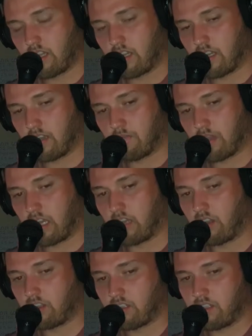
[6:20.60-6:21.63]

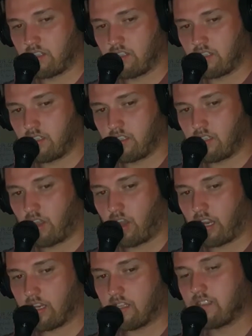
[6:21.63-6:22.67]
and
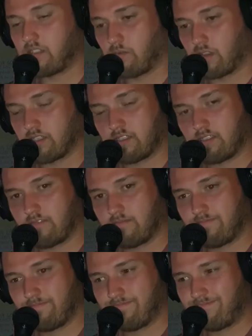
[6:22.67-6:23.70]
not innocent ones,
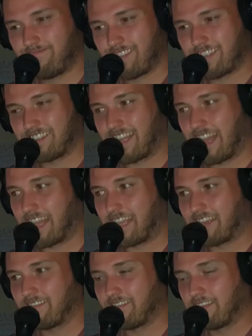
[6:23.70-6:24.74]
to
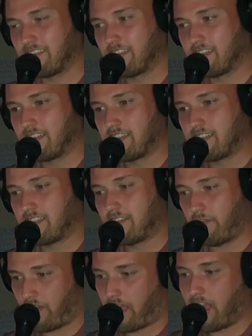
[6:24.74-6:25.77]
stay
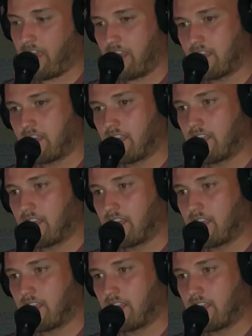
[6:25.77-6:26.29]
fair.